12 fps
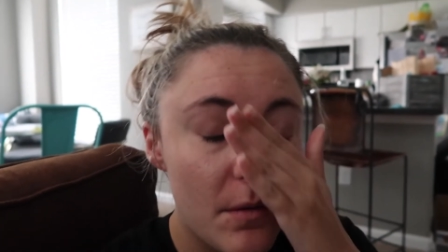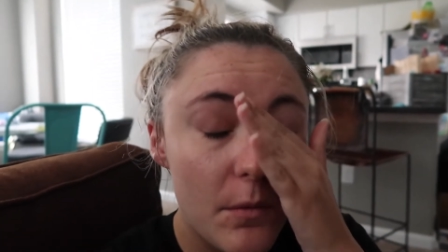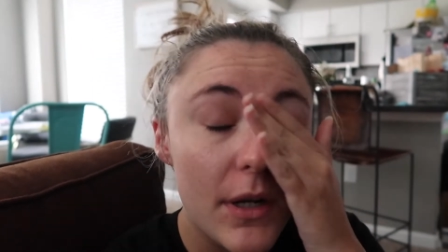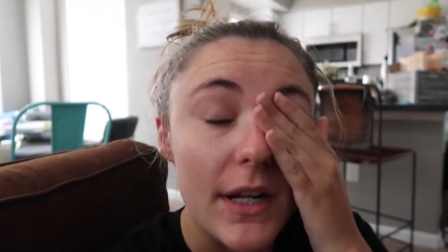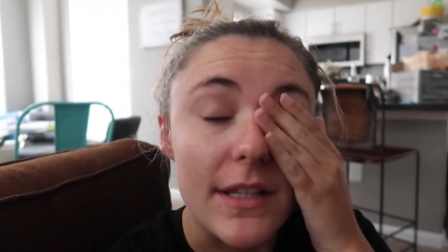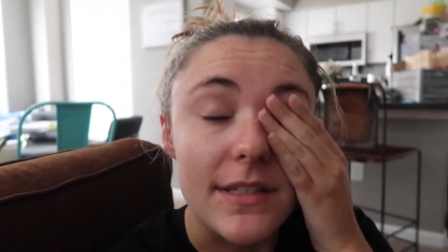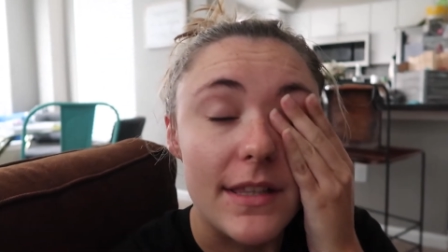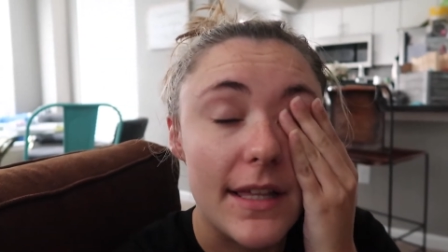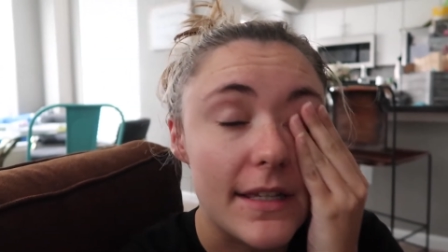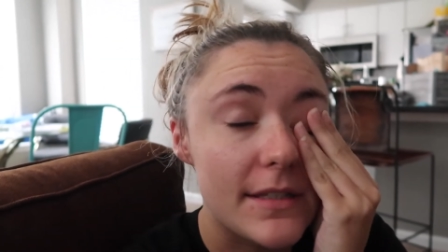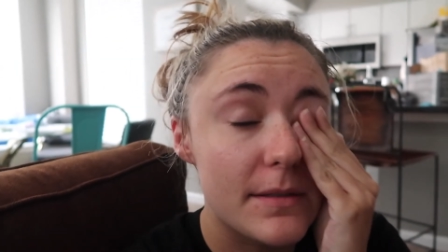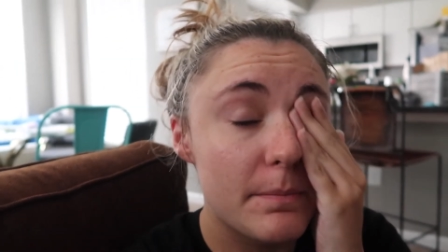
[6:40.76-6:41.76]
what is
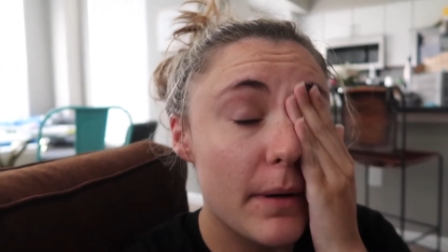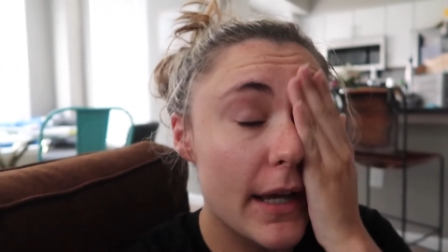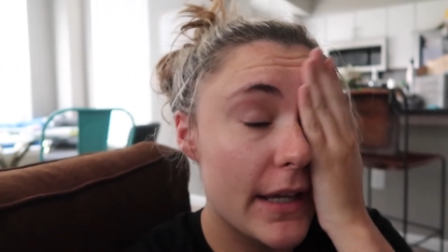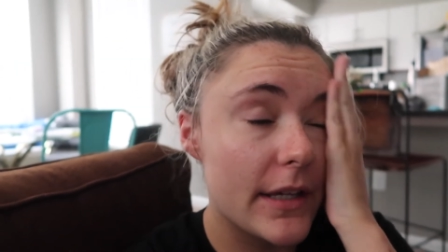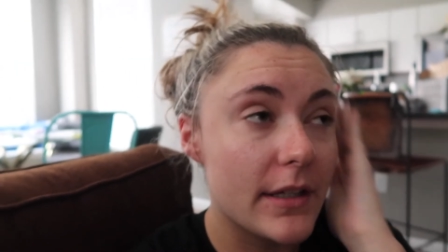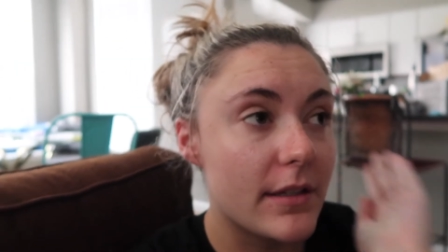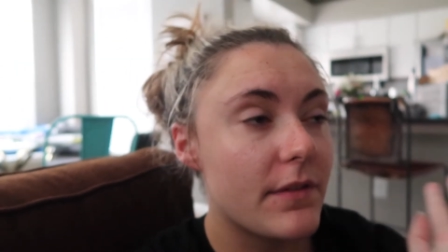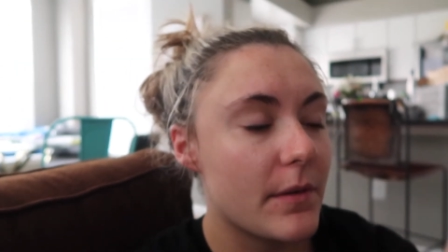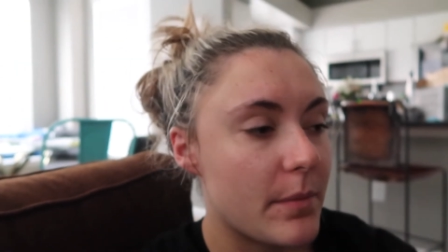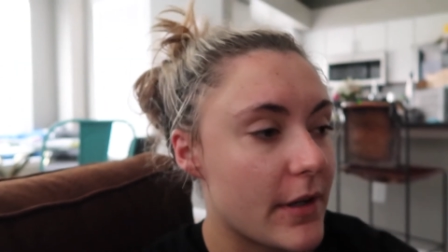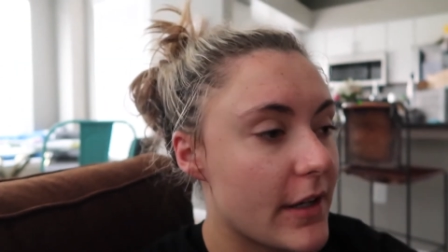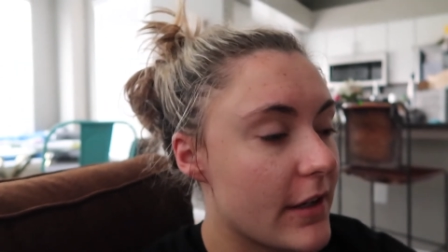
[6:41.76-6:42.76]
this? But it's
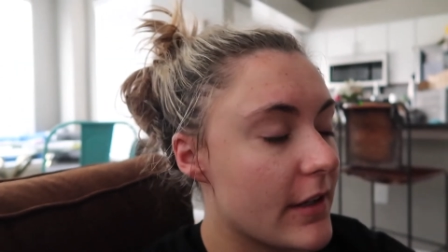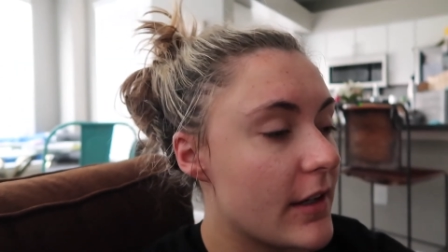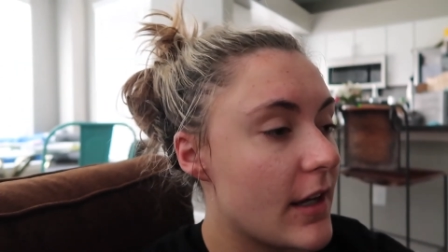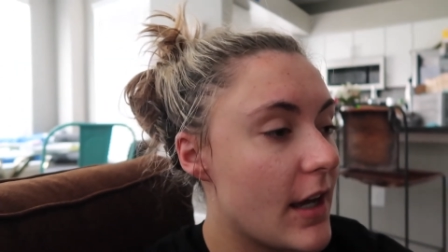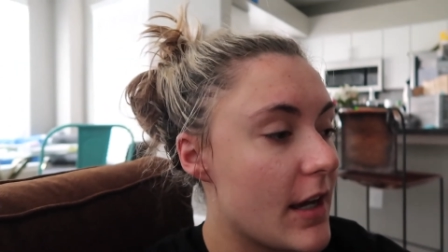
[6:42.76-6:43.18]
feeling pretty good.